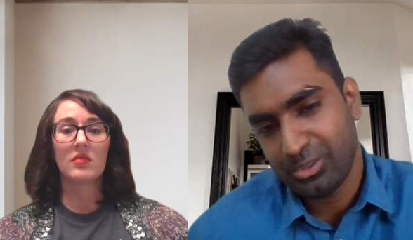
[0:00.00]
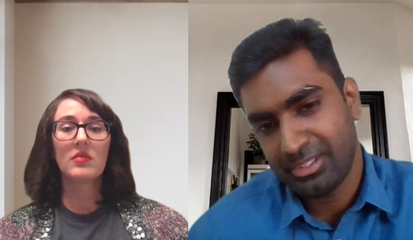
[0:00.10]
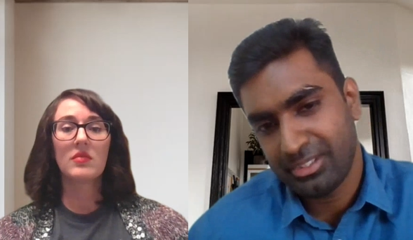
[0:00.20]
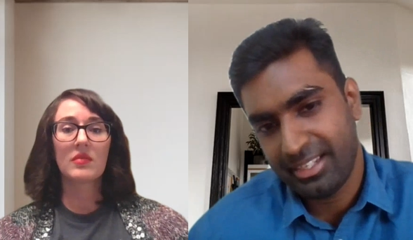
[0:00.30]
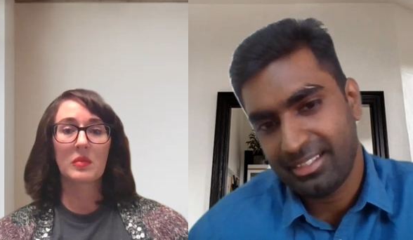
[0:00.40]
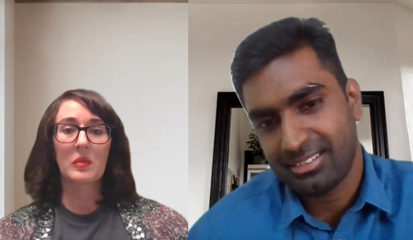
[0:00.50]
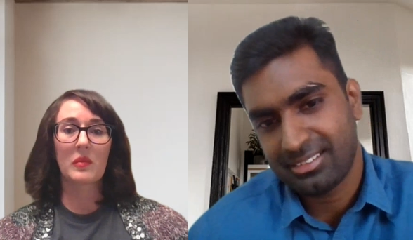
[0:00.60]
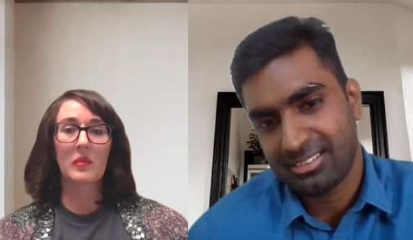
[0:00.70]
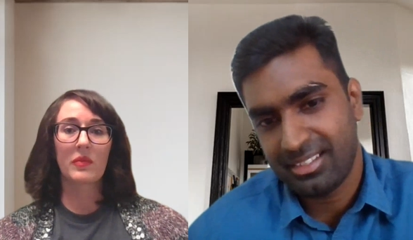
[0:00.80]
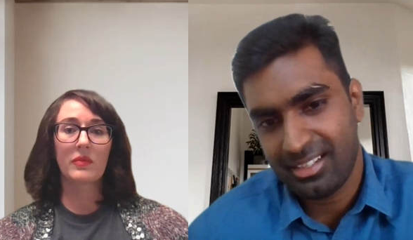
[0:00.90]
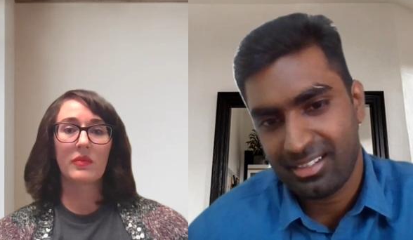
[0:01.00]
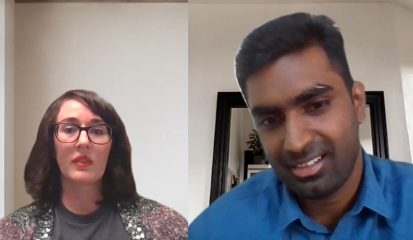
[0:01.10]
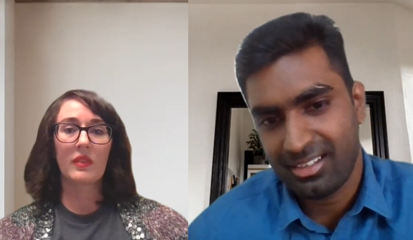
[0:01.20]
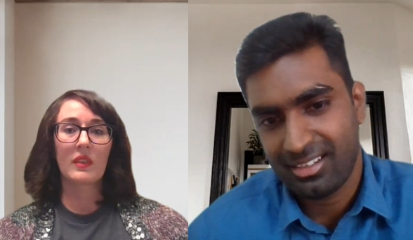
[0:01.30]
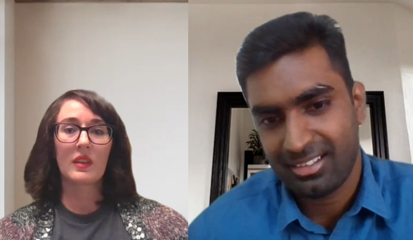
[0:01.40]
Speaker 1: your school days
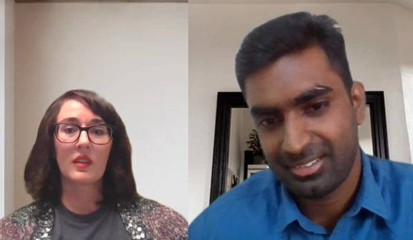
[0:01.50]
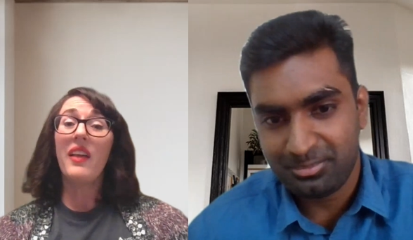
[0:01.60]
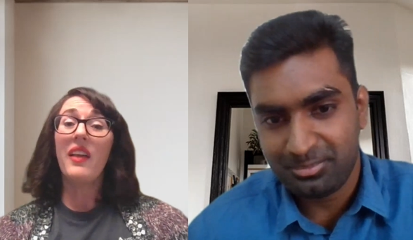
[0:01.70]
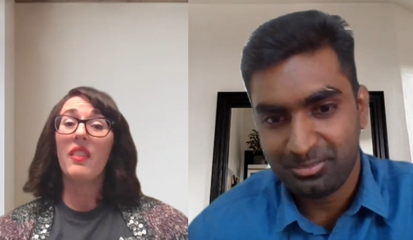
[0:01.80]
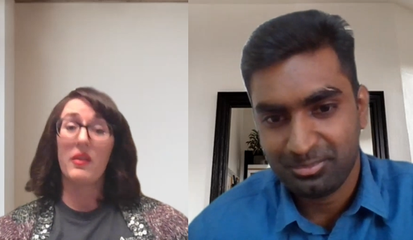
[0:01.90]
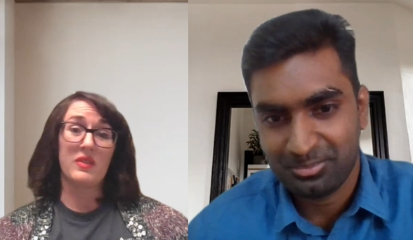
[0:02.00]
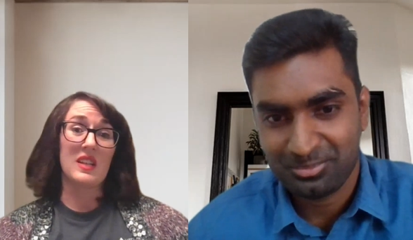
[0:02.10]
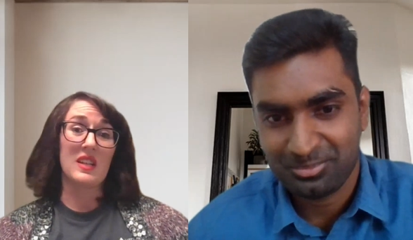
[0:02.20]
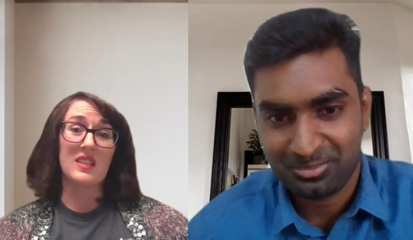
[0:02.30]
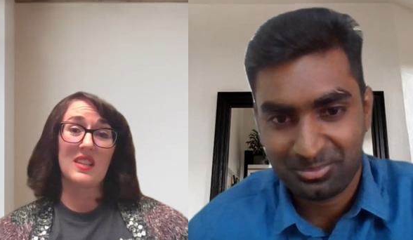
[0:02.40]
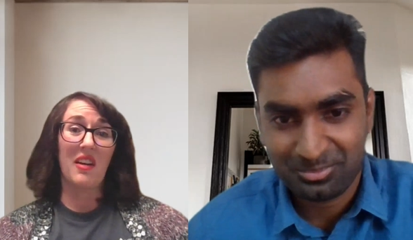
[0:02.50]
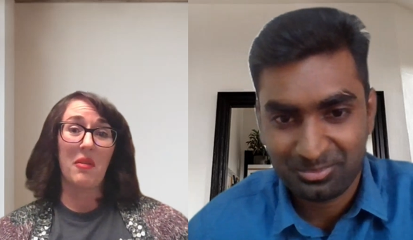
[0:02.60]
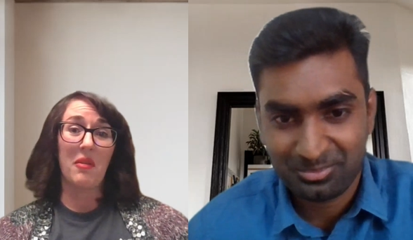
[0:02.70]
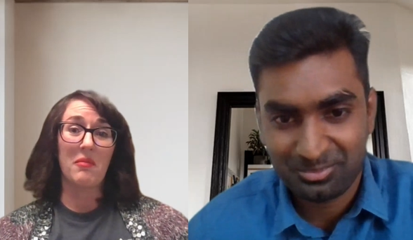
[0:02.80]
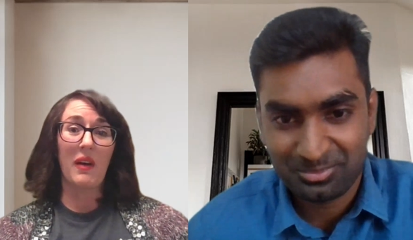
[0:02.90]
there?
Speaker 2: I loved it.
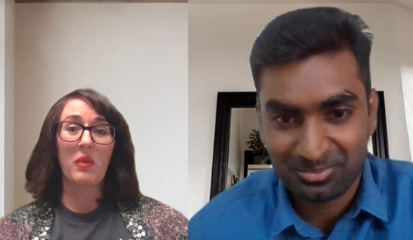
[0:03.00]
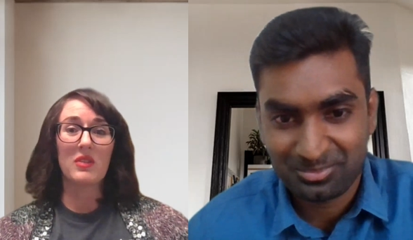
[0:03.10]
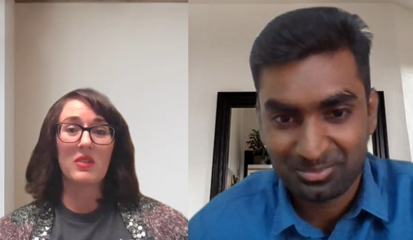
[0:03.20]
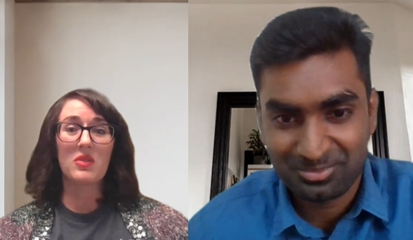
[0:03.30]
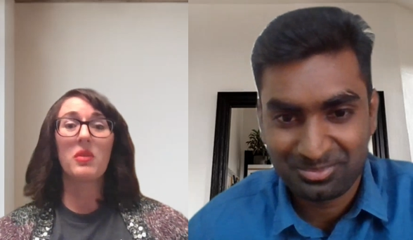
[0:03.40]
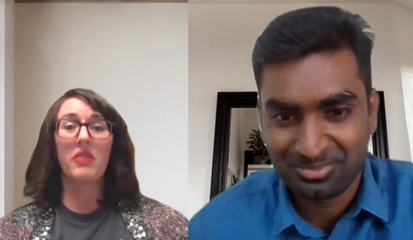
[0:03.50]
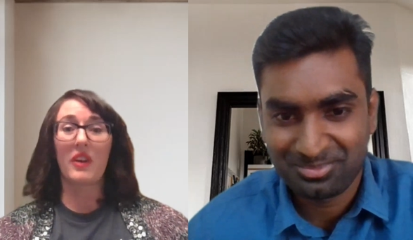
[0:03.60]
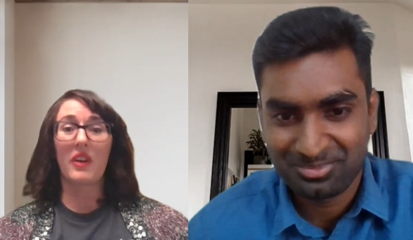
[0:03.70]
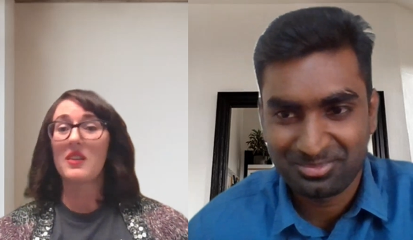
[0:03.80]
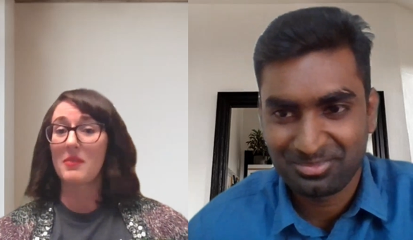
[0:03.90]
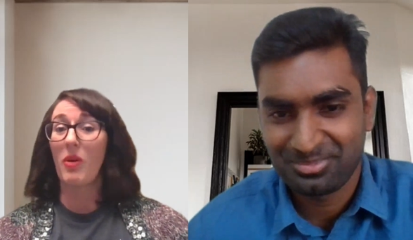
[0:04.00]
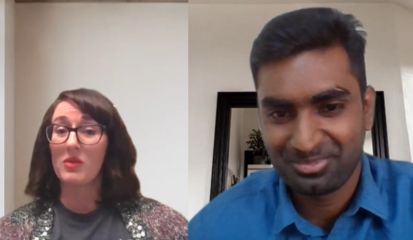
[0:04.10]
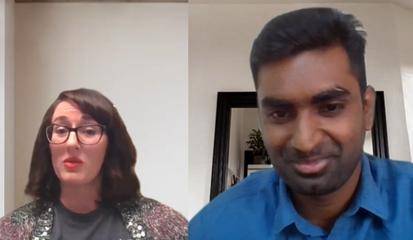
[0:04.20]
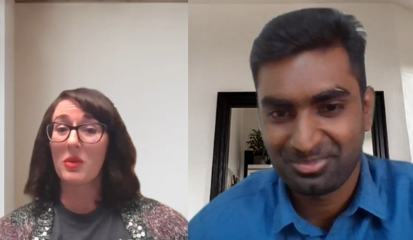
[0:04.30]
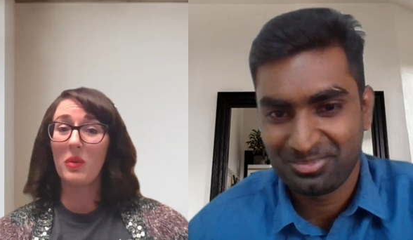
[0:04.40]
Um, I went to a very
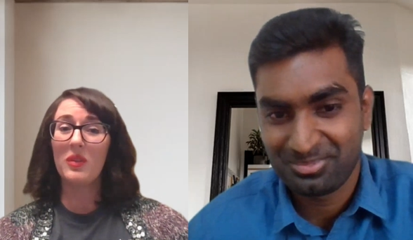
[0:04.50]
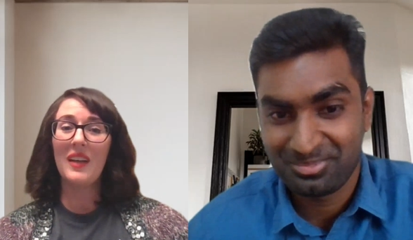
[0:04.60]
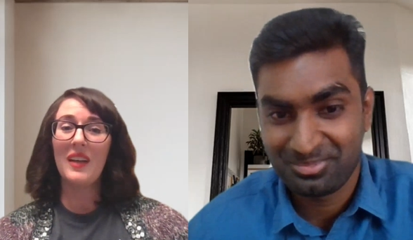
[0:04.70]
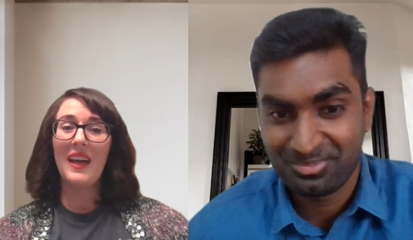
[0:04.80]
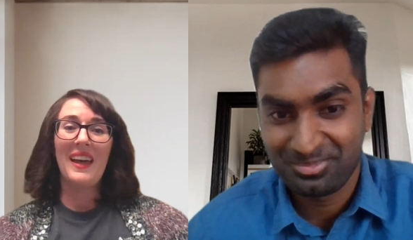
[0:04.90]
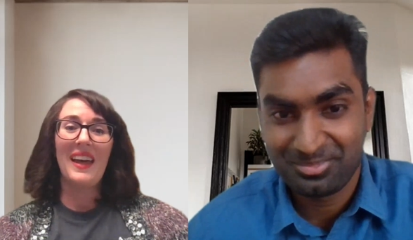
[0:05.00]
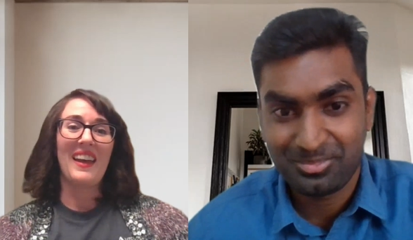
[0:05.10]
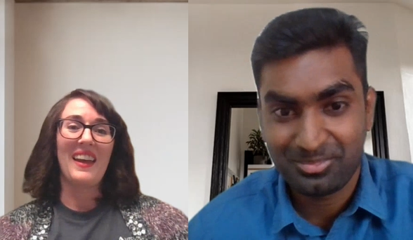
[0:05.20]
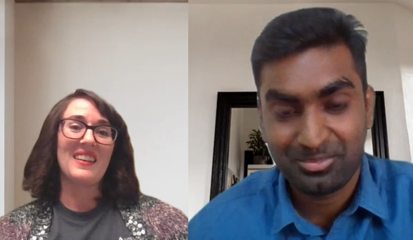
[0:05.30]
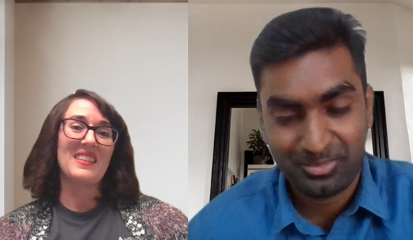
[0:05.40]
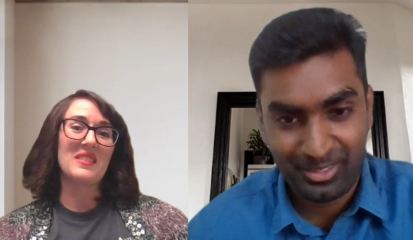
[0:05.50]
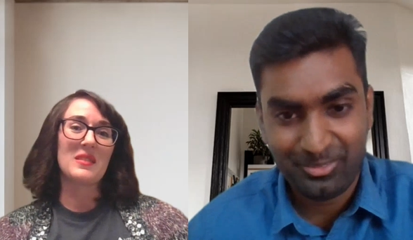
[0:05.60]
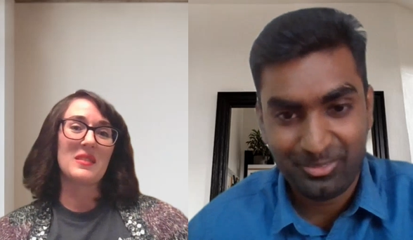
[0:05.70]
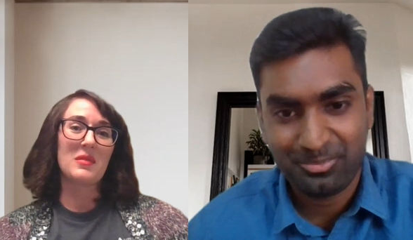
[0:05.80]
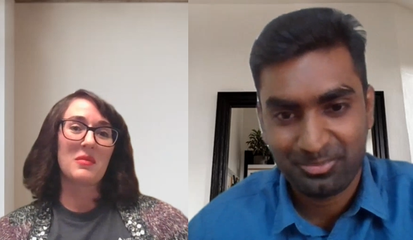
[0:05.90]
small school, and
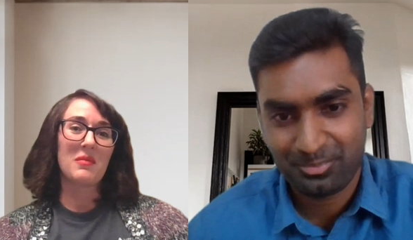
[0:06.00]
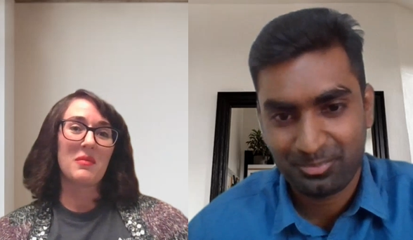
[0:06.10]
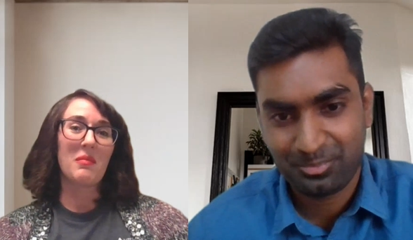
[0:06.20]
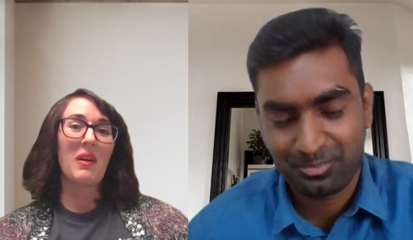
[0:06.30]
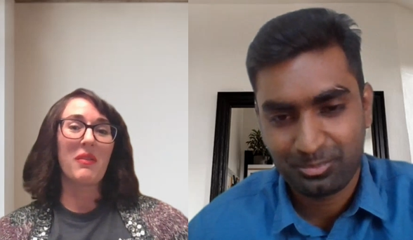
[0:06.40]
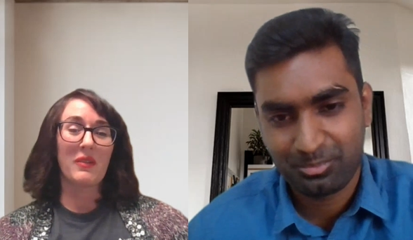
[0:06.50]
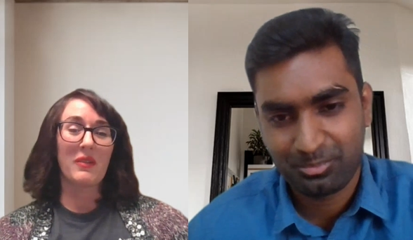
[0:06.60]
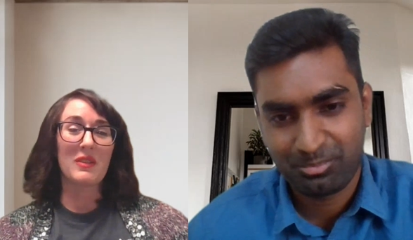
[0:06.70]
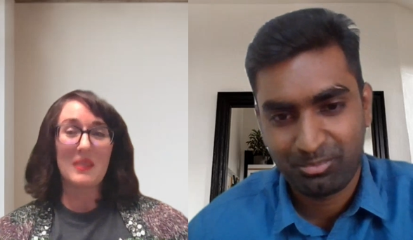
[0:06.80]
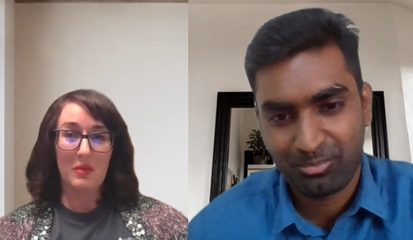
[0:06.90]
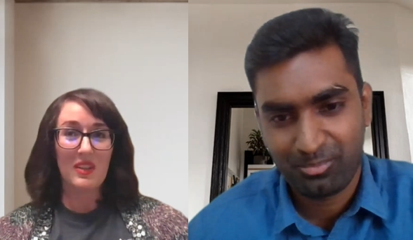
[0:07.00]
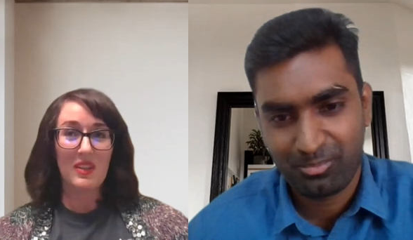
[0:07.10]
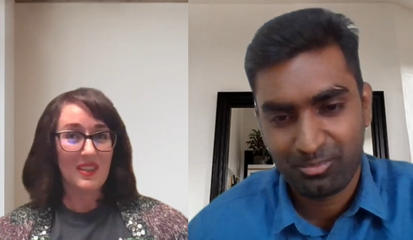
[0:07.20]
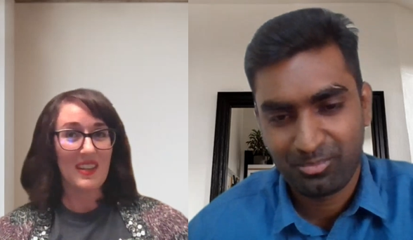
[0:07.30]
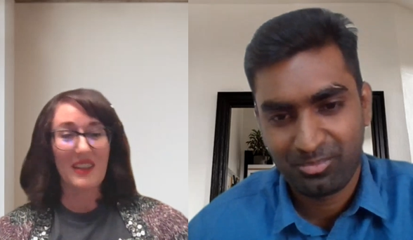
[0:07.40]
mm-hmm. my favorite
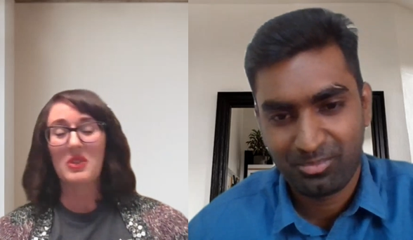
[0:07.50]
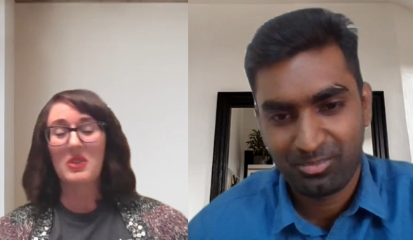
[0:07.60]
subject